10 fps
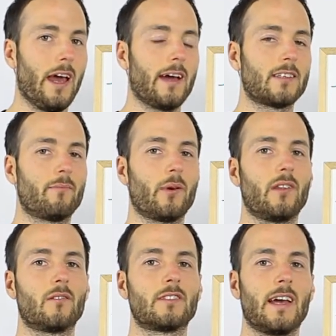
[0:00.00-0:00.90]
expert
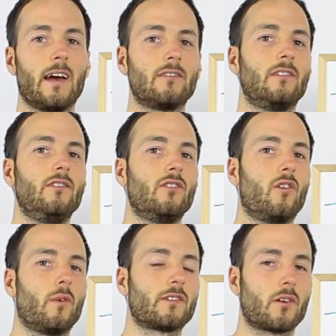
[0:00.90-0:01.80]
in those towns and you
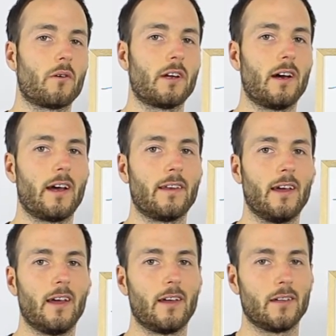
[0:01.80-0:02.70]
know what's going on,
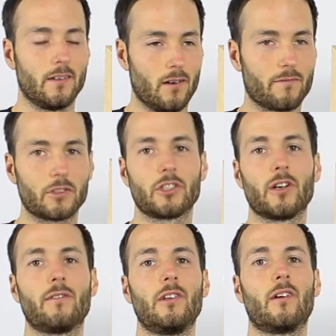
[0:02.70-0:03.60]
you know, for
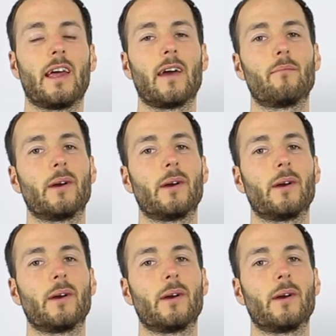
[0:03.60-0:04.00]
sure, if you know that.